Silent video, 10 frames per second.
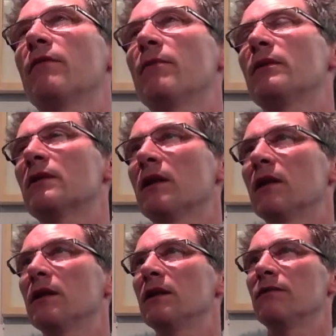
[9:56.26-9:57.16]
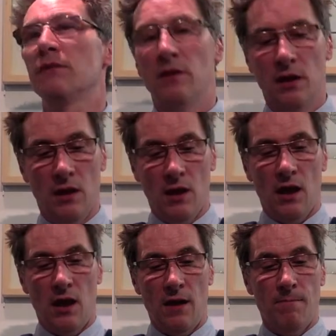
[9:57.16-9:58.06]
every print's slightly different.
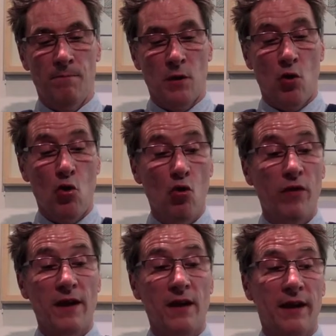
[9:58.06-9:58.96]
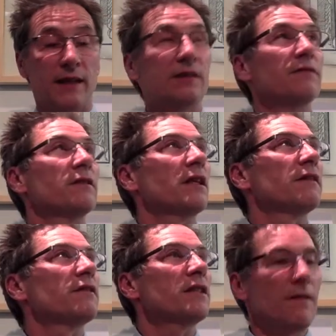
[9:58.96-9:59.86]
Or they like different kind
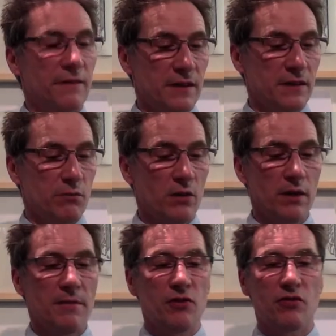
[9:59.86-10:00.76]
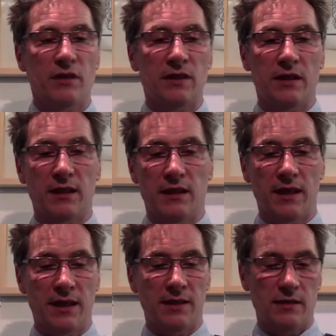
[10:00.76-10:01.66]
of surfaces. What I'm interested in
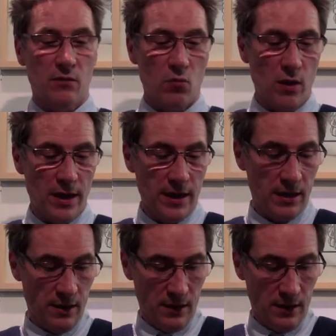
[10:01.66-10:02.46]
is the way